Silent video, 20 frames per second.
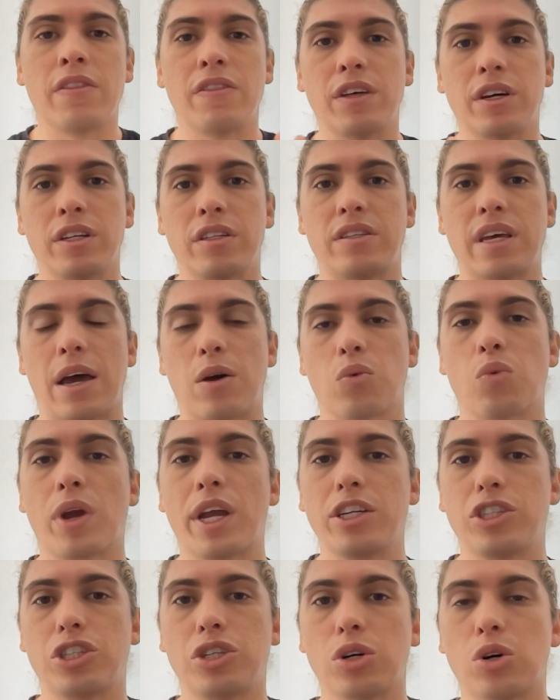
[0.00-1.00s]
The debt
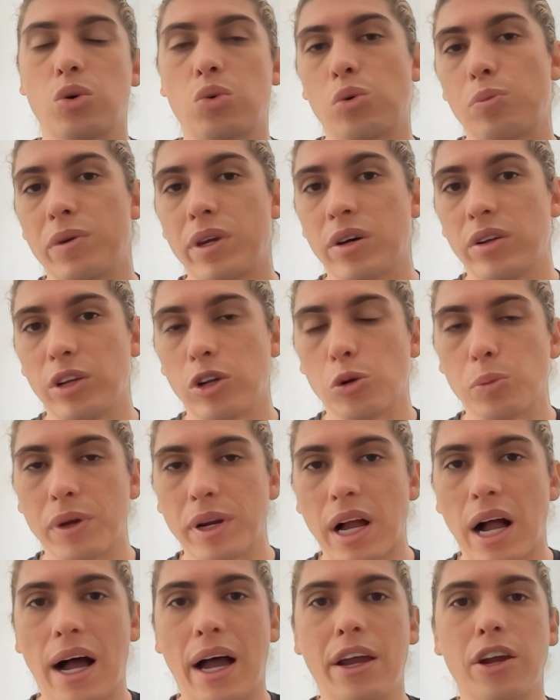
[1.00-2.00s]
ratio will be a little bit
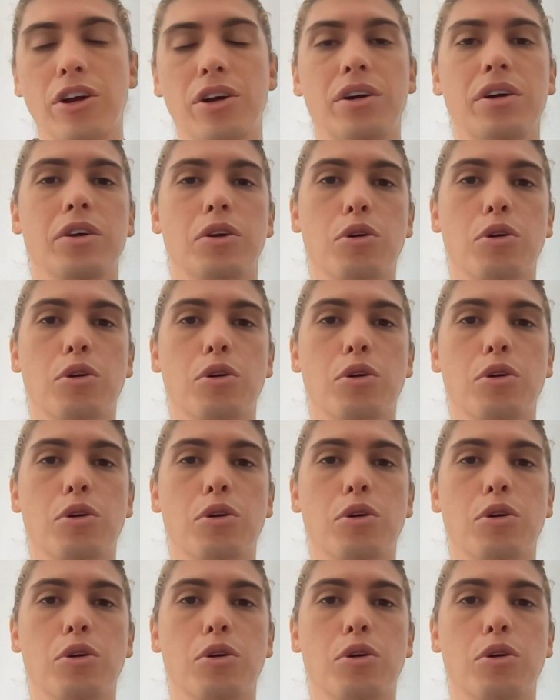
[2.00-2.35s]
higher.